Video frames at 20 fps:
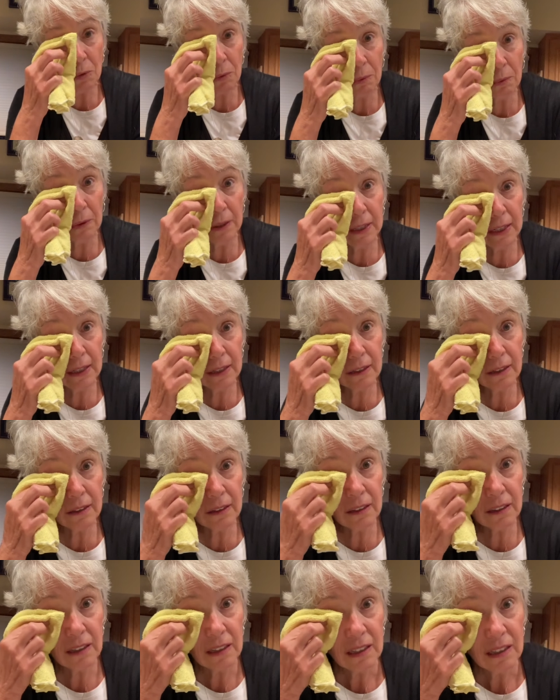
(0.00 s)

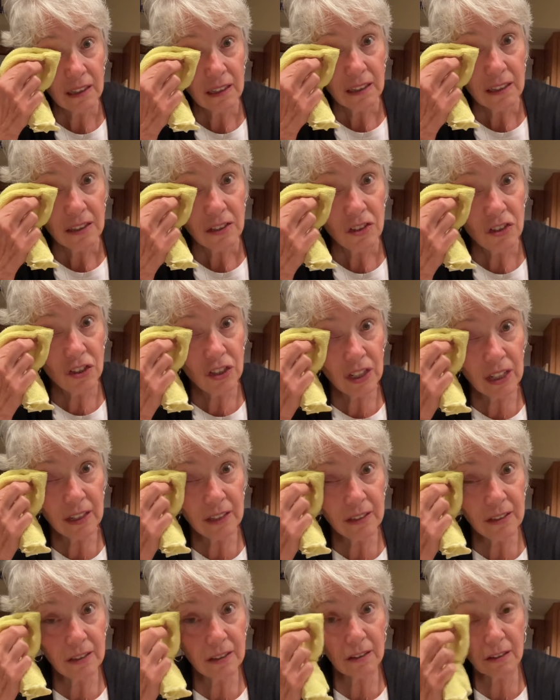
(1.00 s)
real
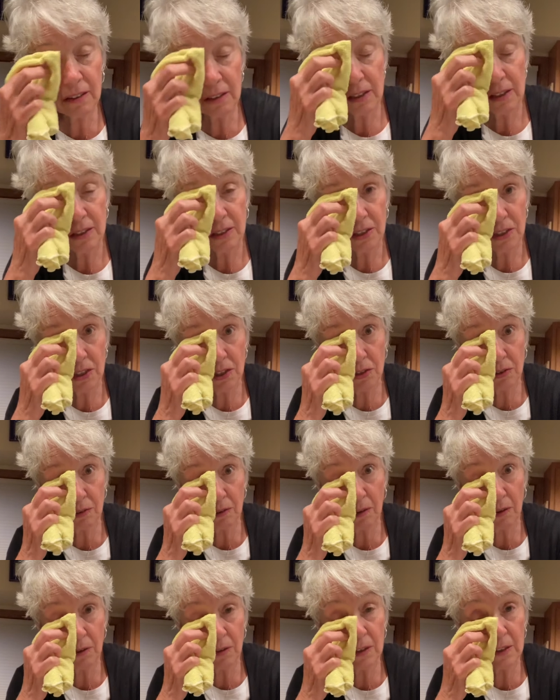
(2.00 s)
gentle
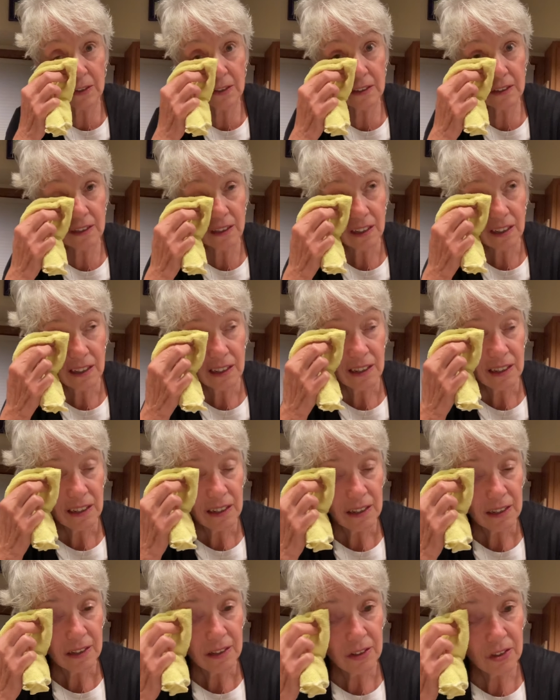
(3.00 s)
strokes
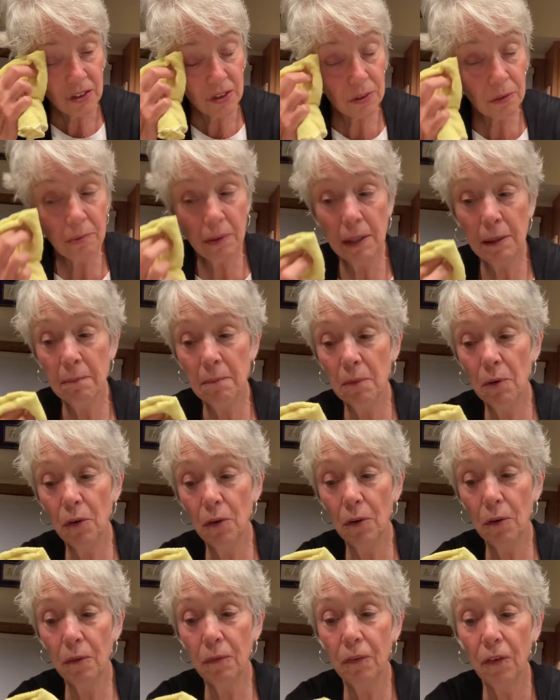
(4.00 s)
to
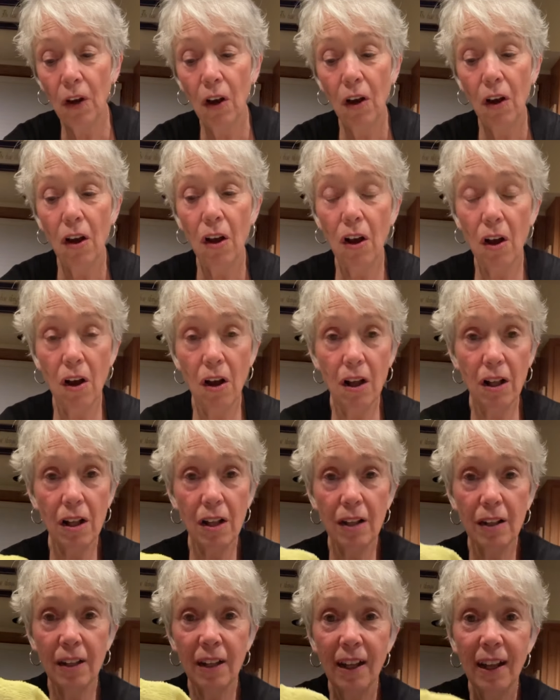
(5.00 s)
remove
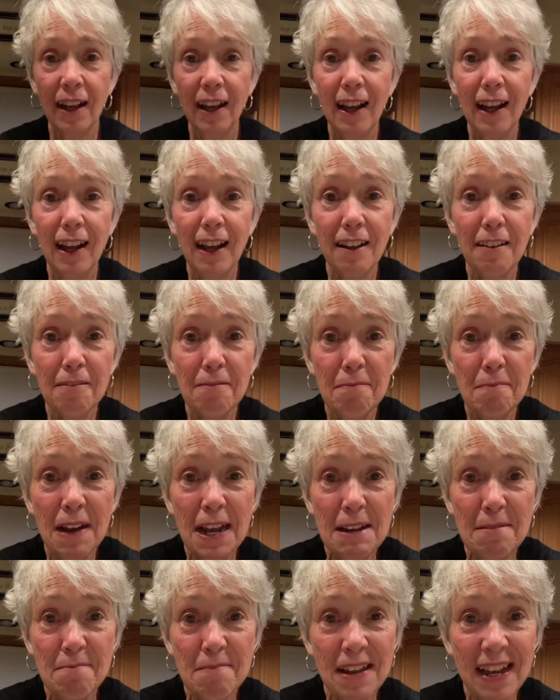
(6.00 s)
all of
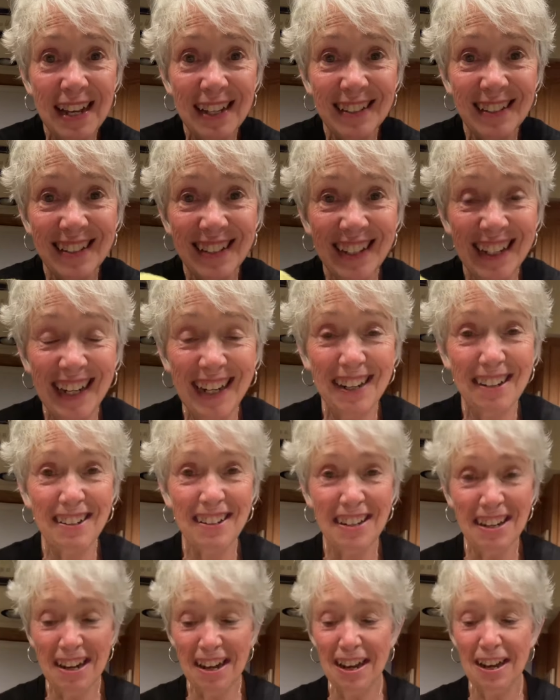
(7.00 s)
my
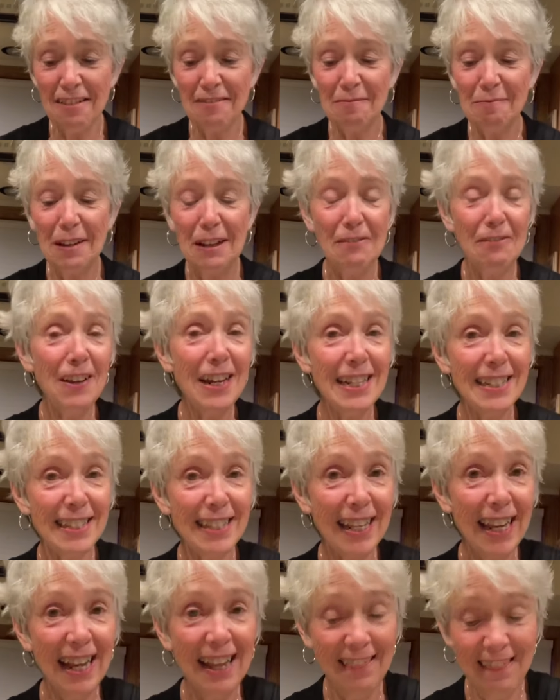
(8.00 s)
mascara off my face.
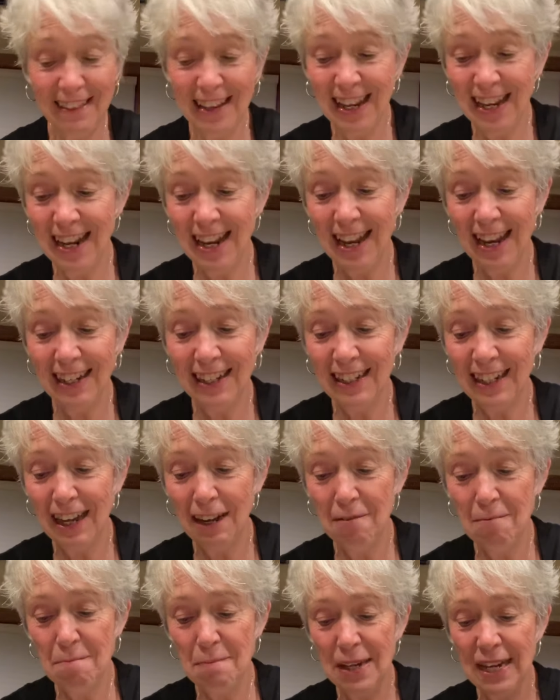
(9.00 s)
And then I
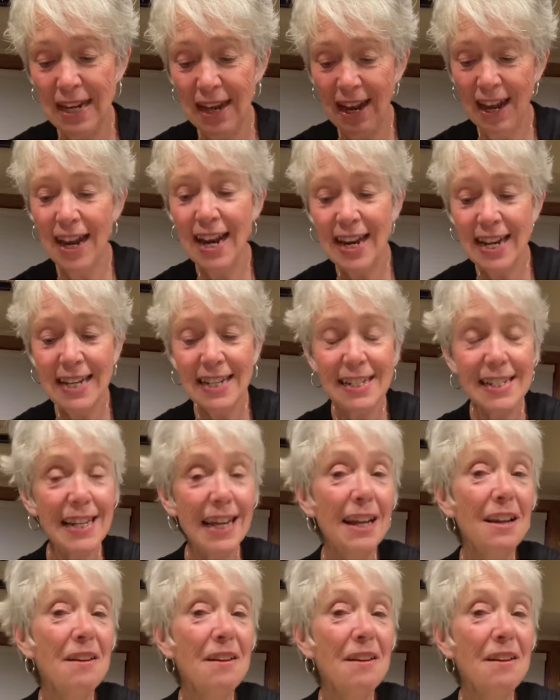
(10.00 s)
come behind